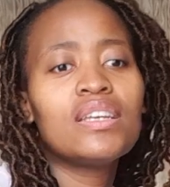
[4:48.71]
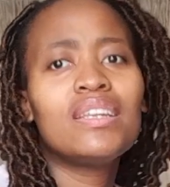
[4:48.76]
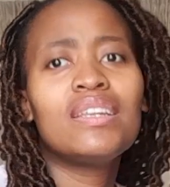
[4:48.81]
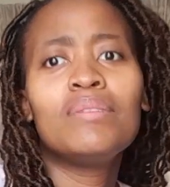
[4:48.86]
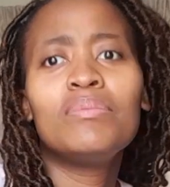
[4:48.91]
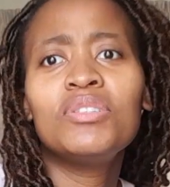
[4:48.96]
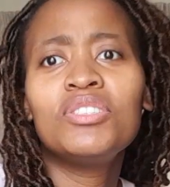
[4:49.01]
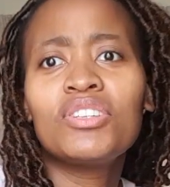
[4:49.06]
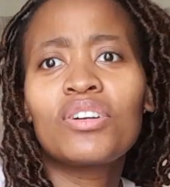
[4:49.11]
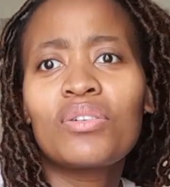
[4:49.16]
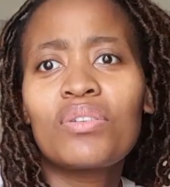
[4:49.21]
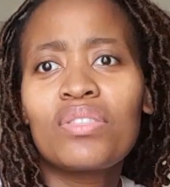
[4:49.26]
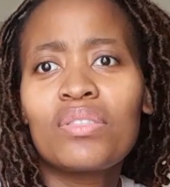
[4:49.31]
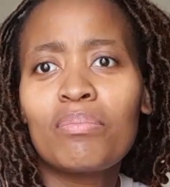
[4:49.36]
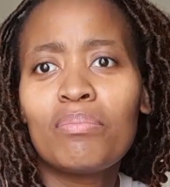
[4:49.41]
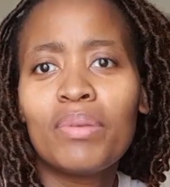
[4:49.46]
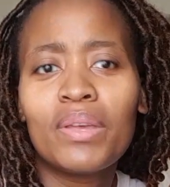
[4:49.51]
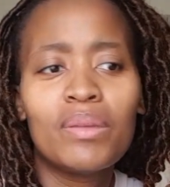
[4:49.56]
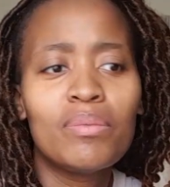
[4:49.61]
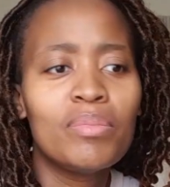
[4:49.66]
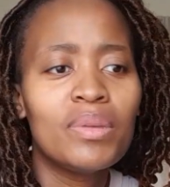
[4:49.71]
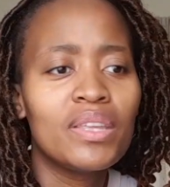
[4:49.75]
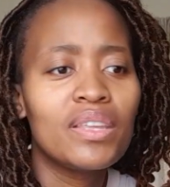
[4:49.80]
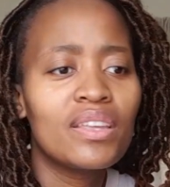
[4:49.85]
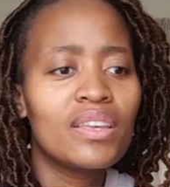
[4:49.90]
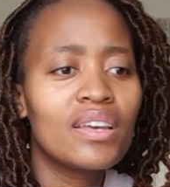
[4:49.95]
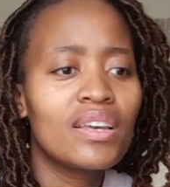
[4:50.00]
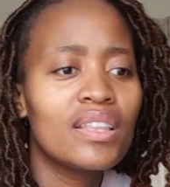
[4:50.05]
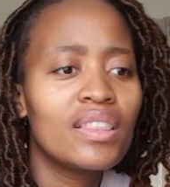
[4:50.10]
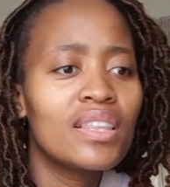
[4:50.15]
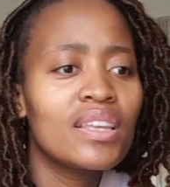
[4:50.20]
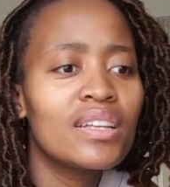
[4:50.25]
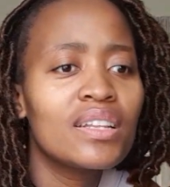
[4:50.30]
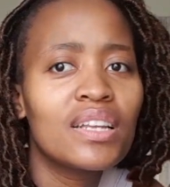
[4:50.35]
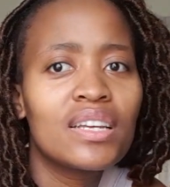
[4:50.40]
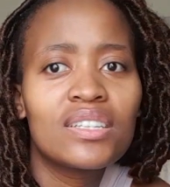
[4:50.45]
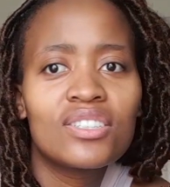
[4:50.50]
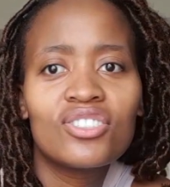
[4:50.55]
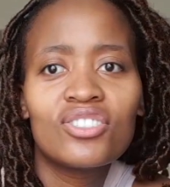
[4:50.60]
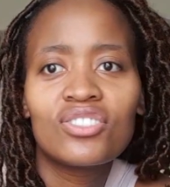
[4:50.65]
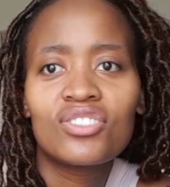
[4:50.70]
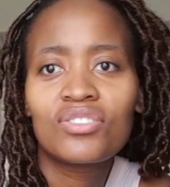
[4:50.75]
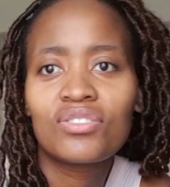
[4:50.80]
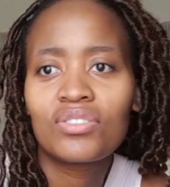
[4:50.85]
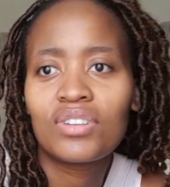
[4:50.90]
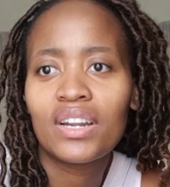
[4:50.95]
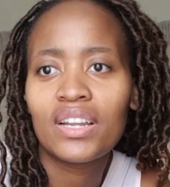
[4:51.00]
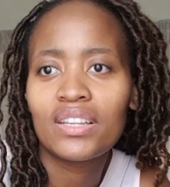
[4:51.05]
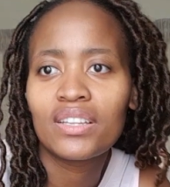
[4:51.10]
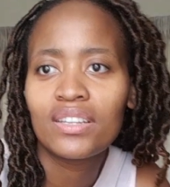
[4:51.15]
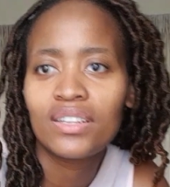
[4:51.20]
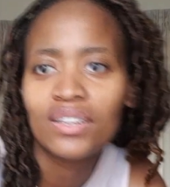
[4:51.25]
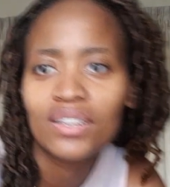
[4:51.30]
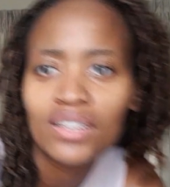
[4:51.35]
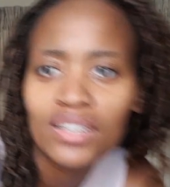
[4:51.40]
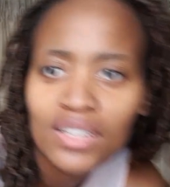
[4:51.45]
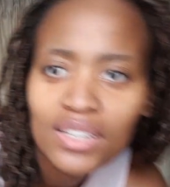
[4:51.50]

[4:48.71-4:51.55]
Let me check on the baby. I think like she's crying,